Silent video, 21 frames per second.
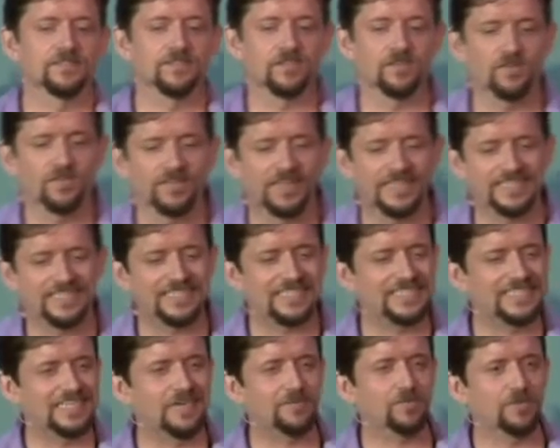So that's an
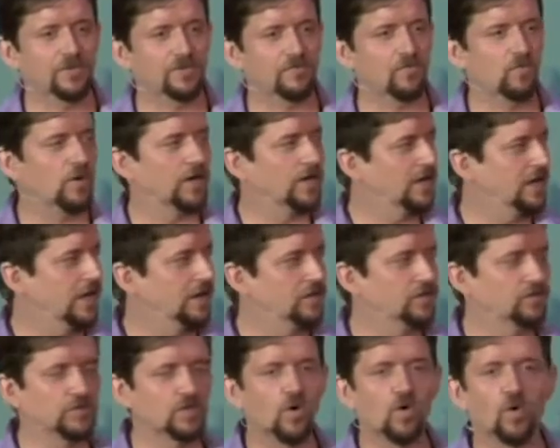example of what, how
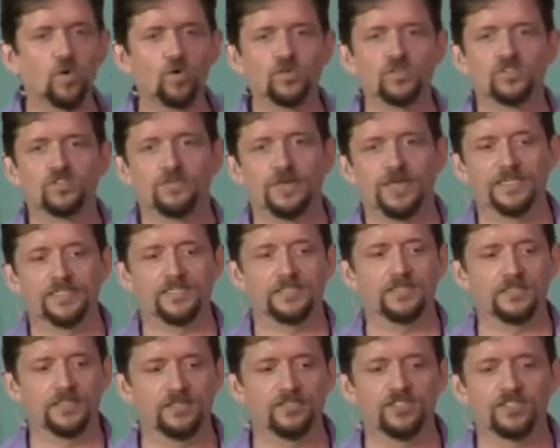you would hold space
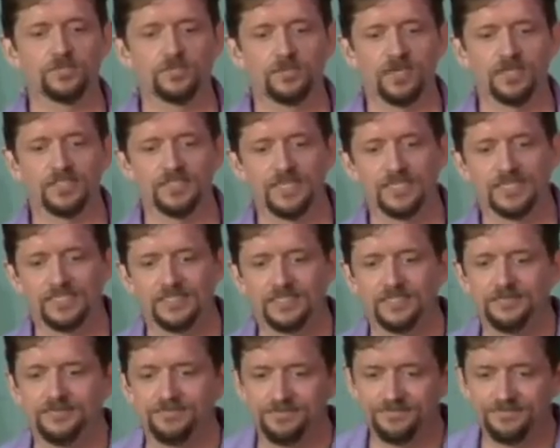in a leadership context.